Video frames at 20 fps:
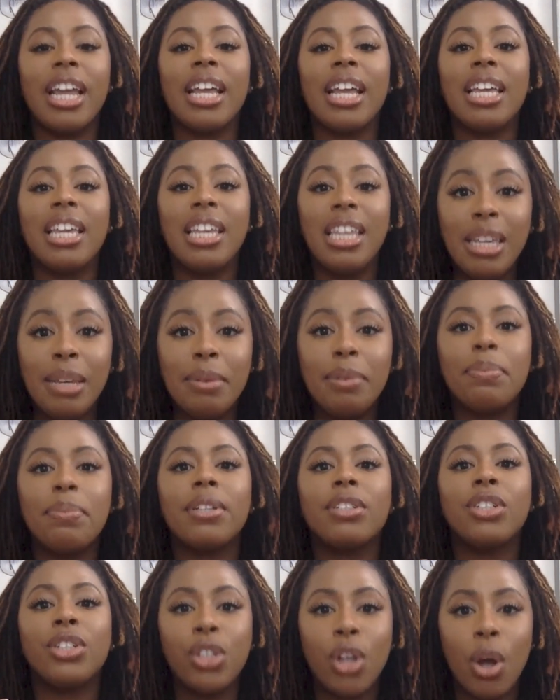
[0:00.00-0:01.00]
and keep
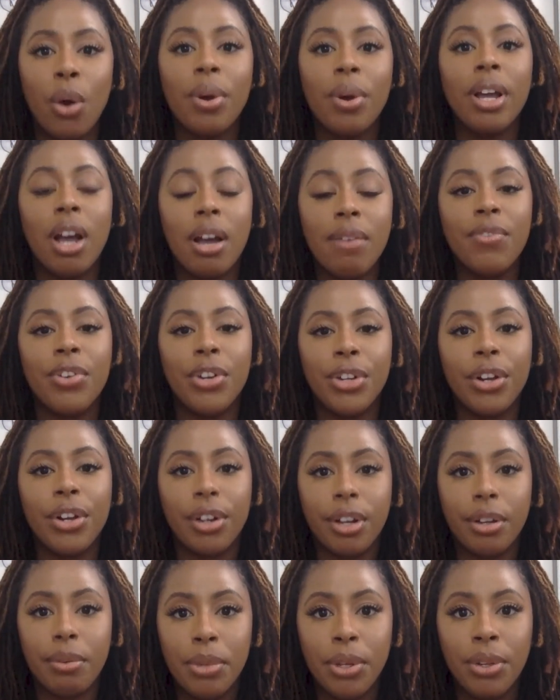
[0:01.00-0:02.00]
showing up for
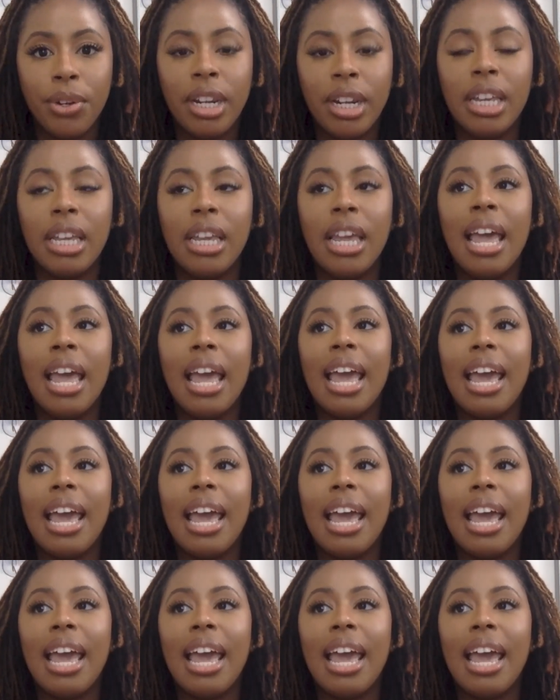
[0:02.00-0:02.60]
your community.